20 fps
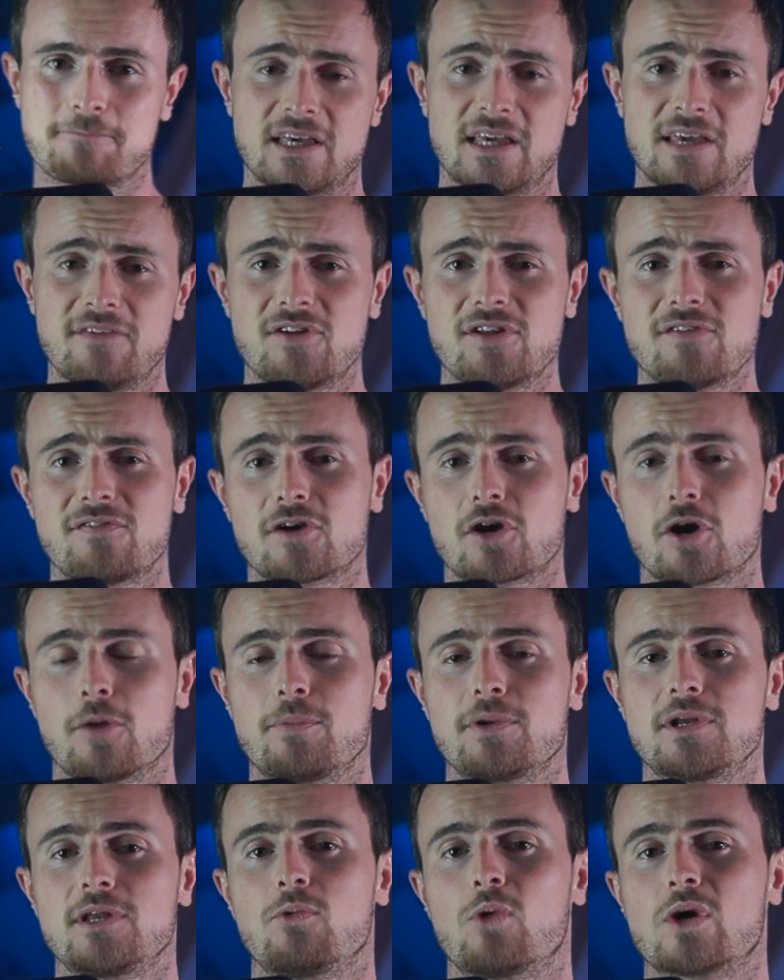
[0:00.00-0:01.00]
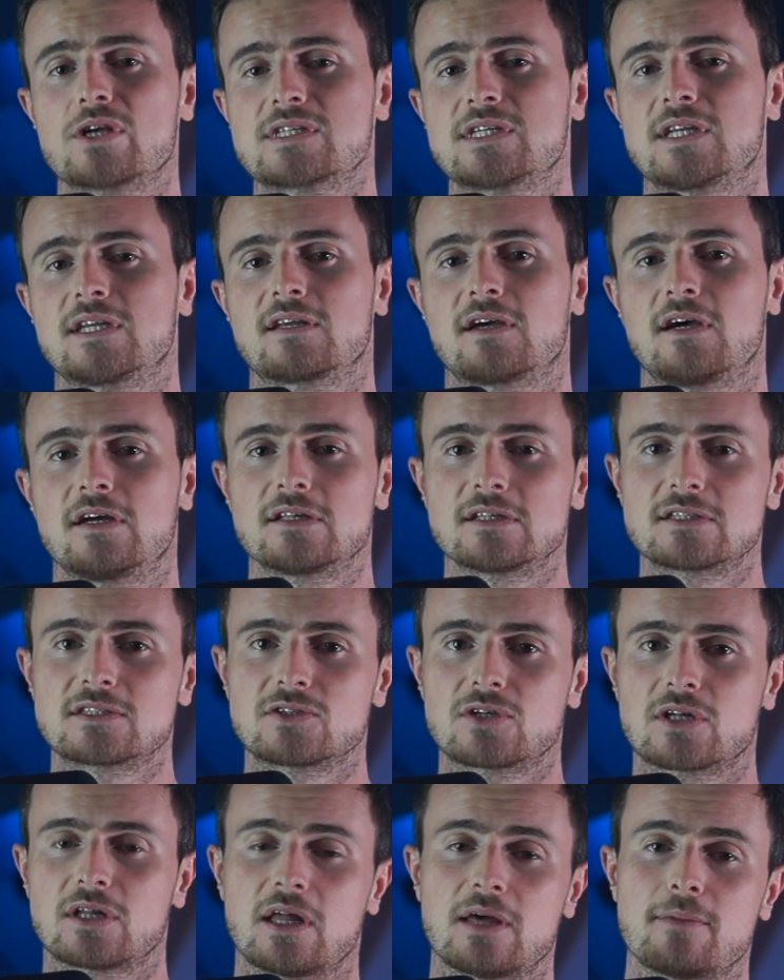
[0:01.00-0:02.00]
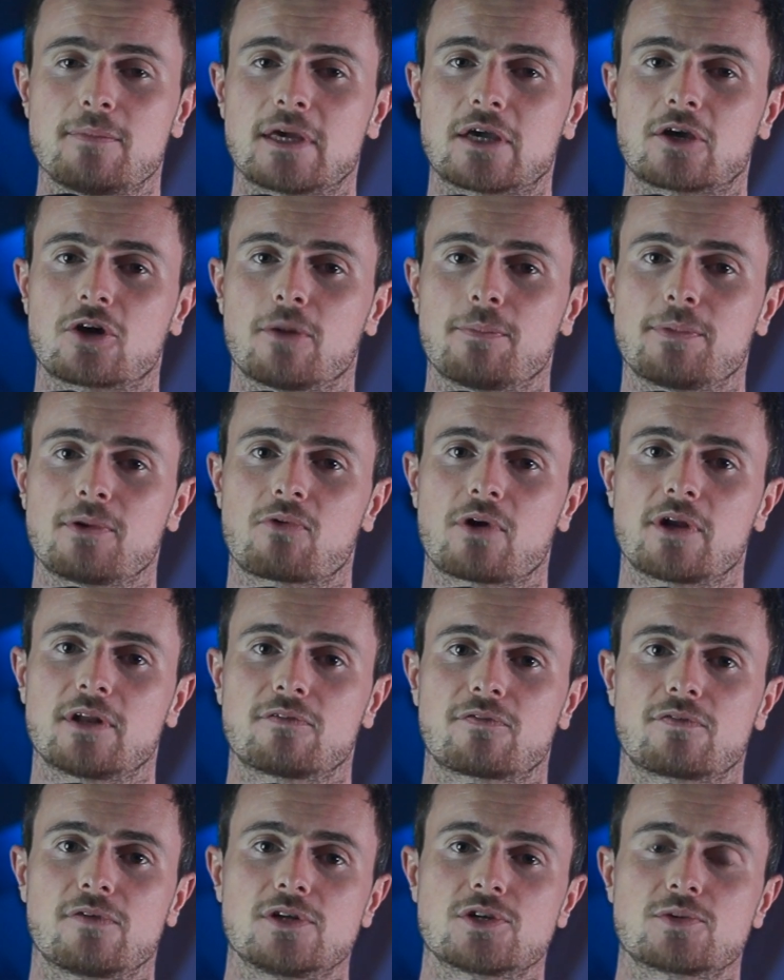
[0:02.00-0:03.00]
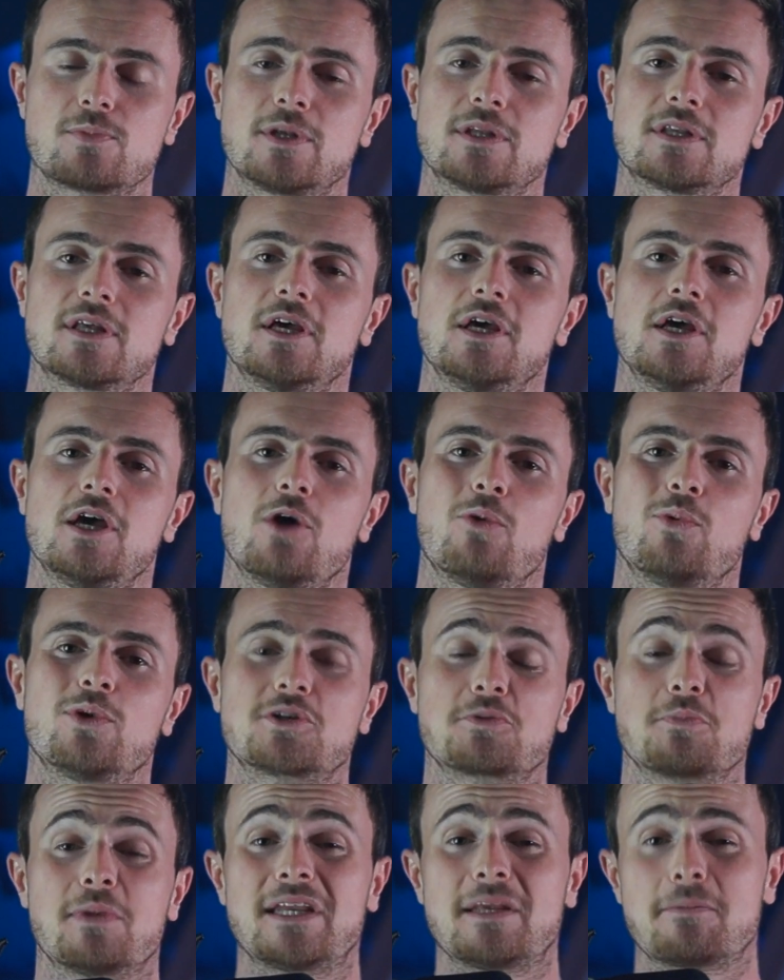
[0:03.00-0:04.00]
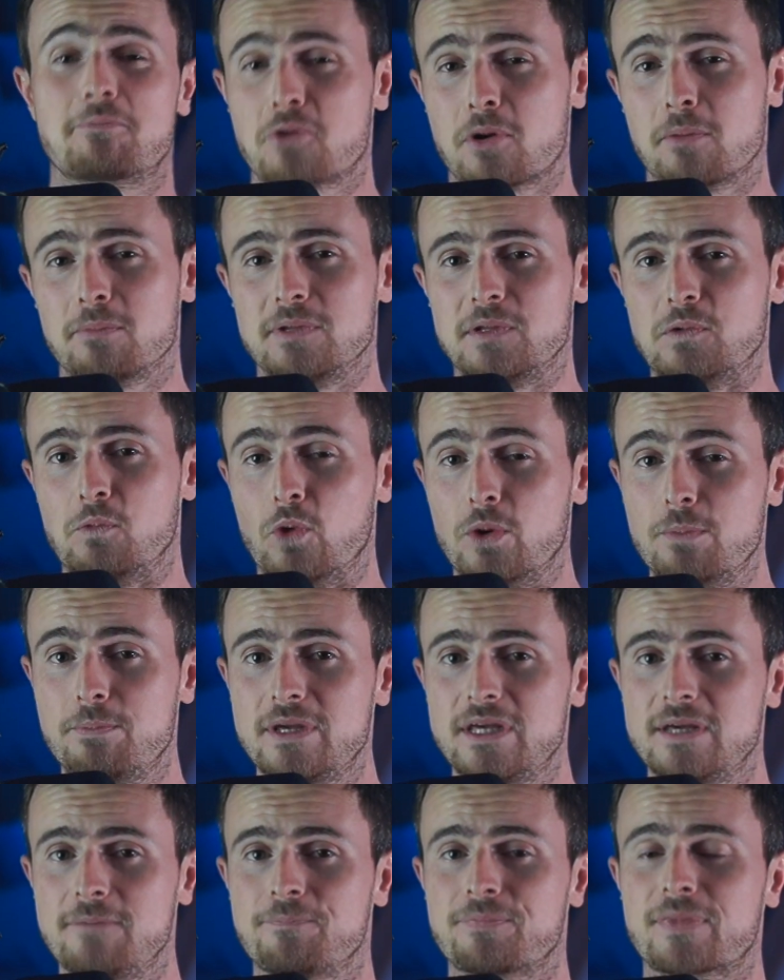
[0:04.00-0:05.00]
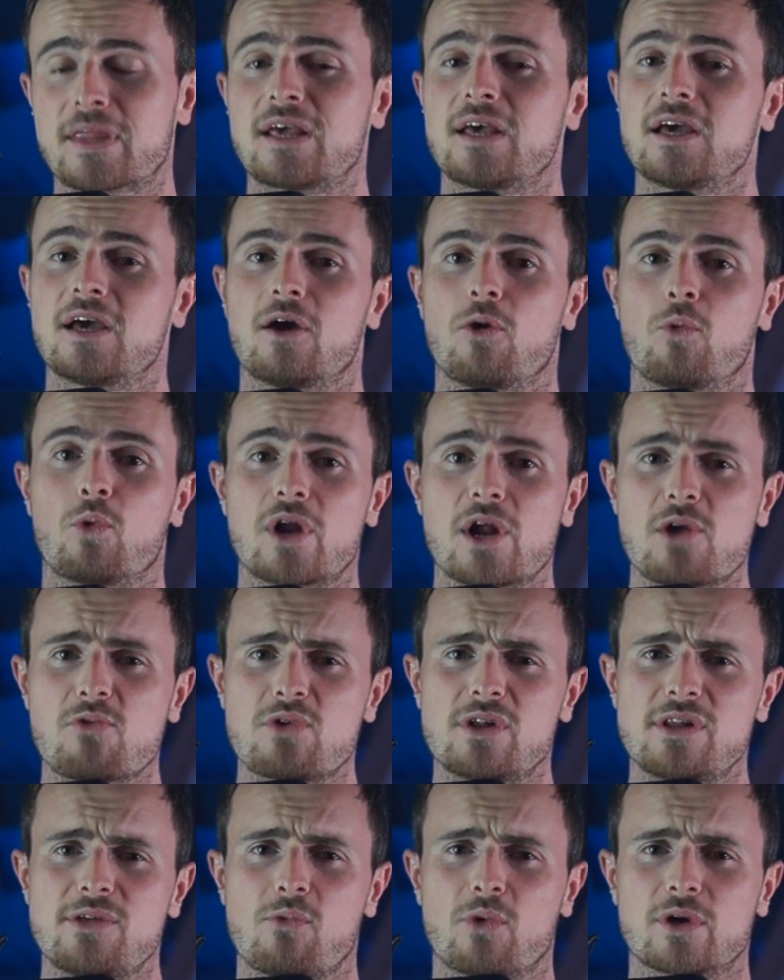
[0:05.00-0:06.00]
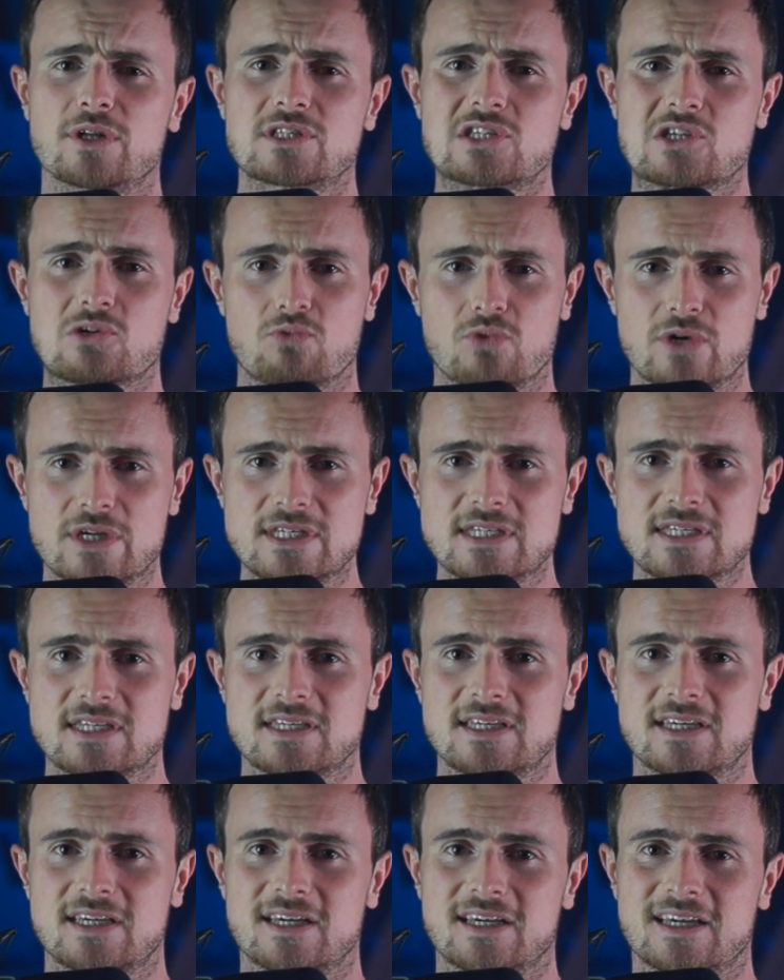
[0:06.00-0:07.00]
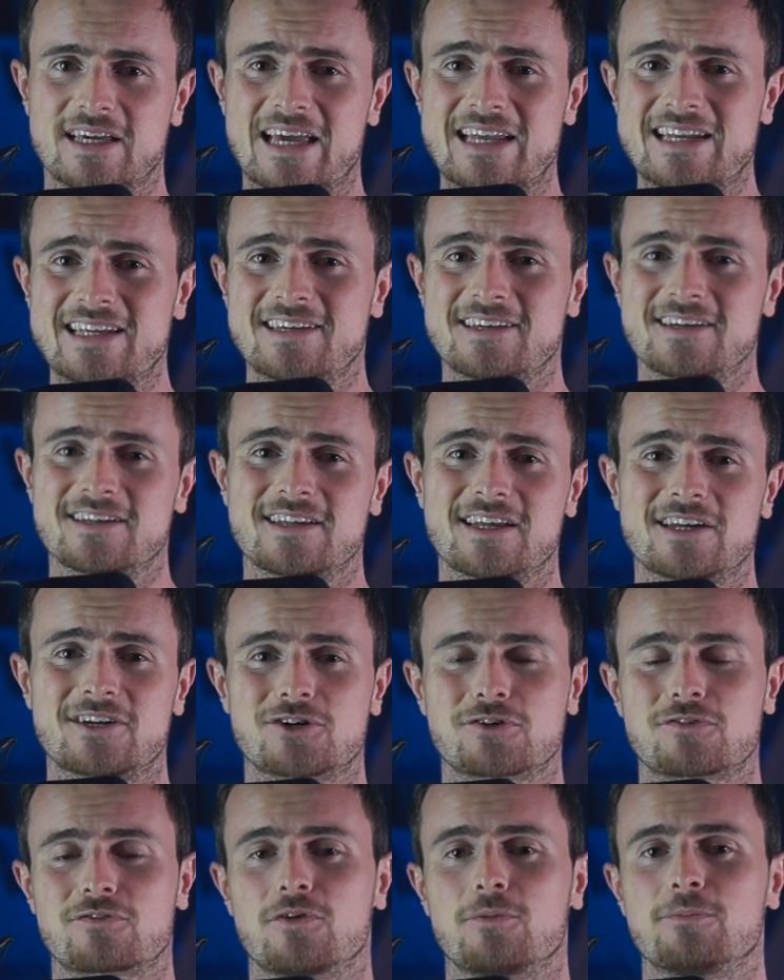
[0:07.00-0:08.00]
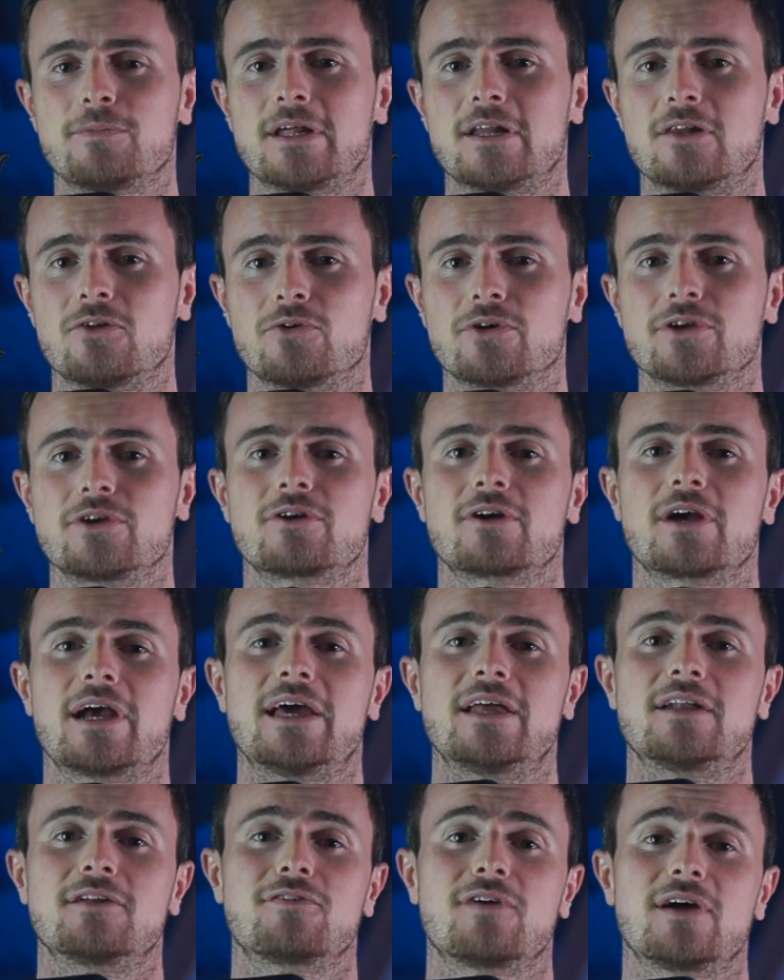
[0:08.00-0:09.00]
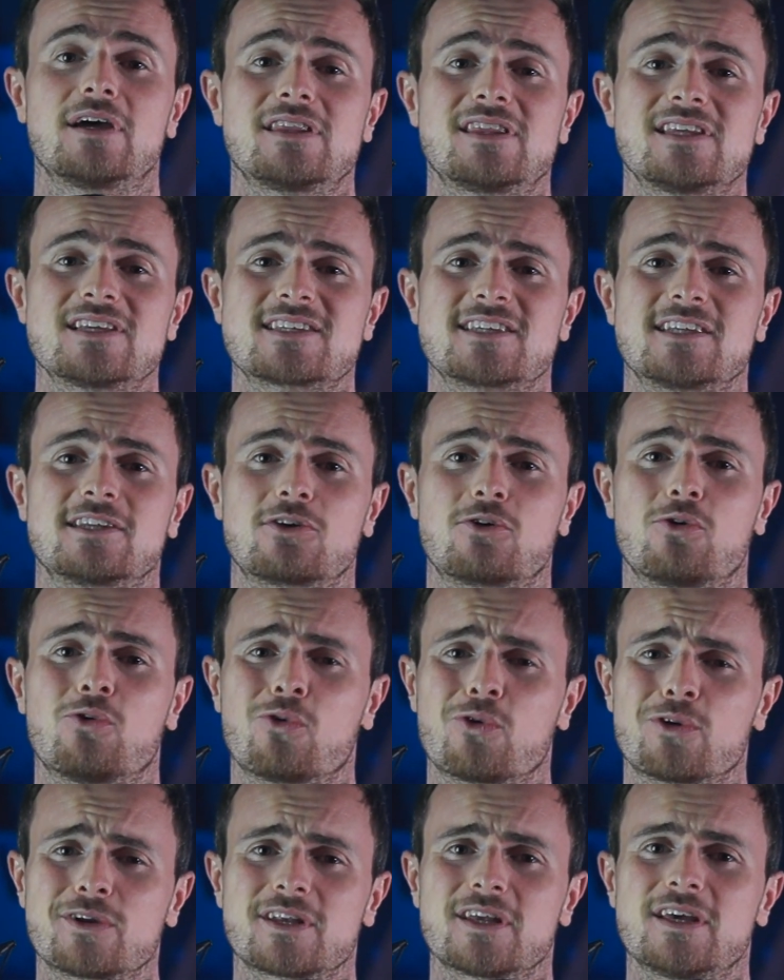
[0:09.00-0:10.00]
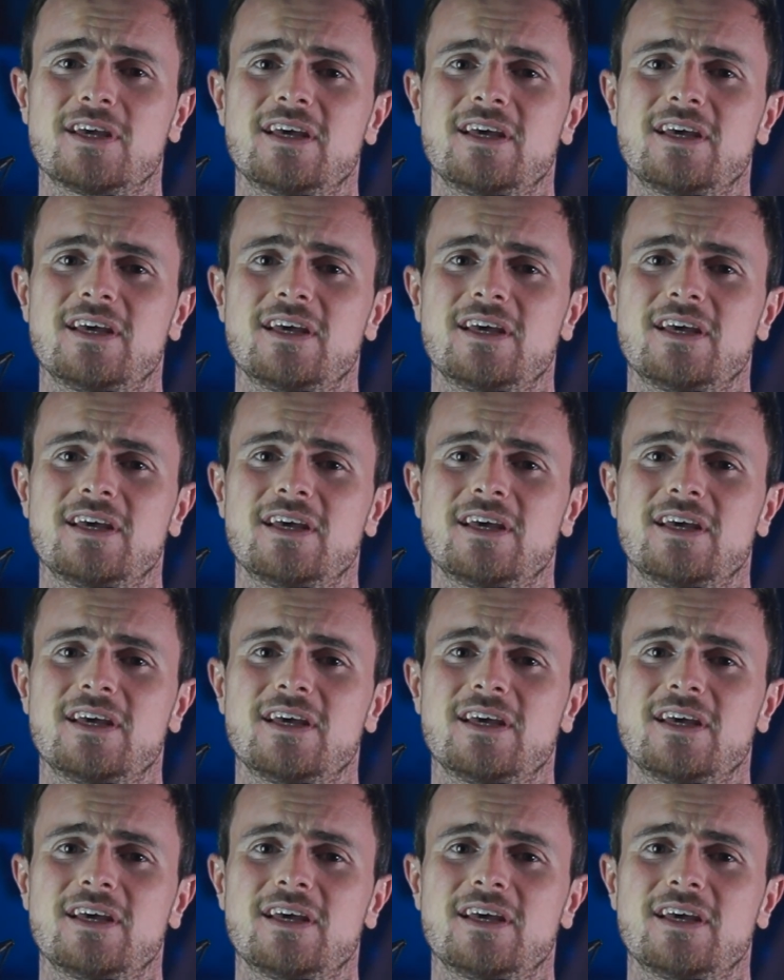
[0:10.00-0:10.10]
Even if a company wasn't entitled to claiming copyright infringement, which many probably would be, would I really want to risk getting a letter from their lawyer and fight this in court?